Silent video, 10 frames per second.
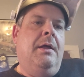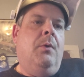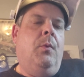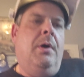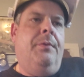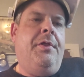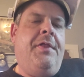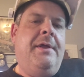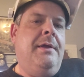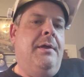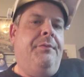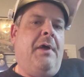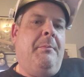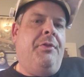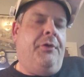Well, the thing is,
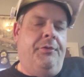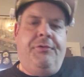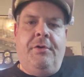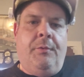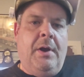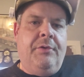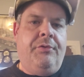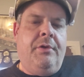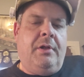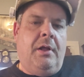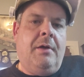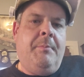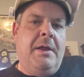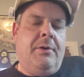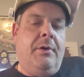I'm a third generation clock
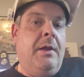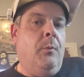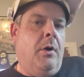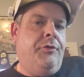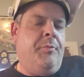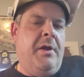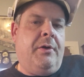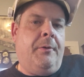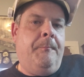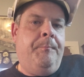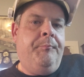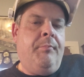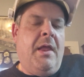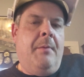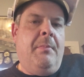maker and watchmaker.
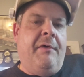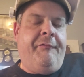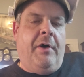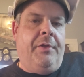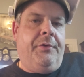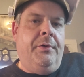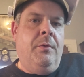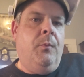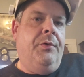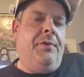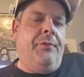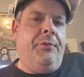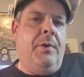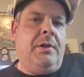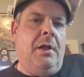My father was
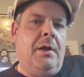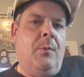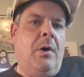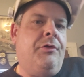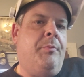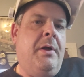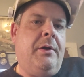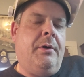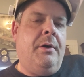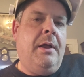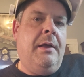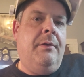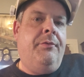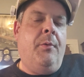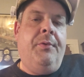also a clock and watch maker,
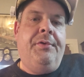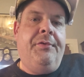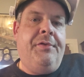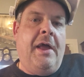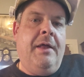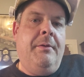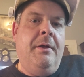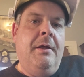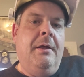and so was his dad.